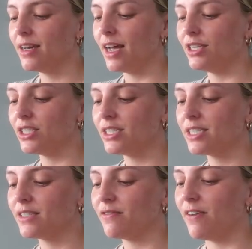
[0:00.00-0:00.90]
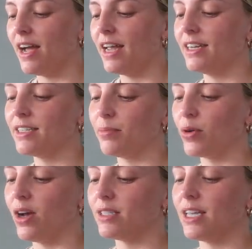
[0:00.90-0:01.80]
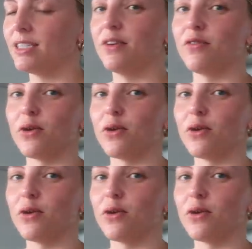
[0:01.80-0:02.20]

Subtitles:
I just find the process of